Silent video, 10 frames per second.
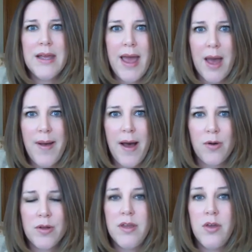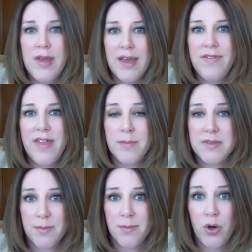How about you give them
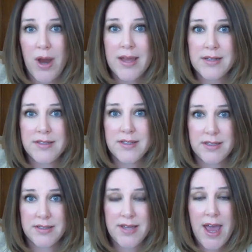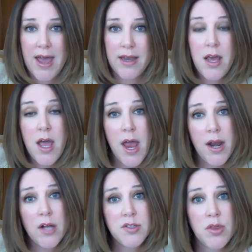some grace instead, and
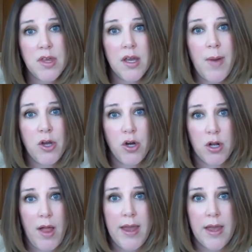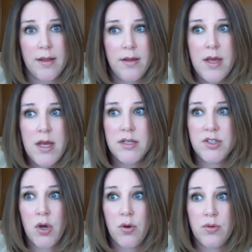also think about your client?
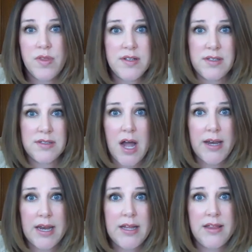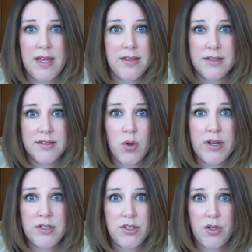So this is not anything that's
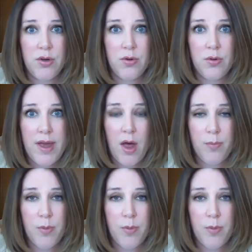going to help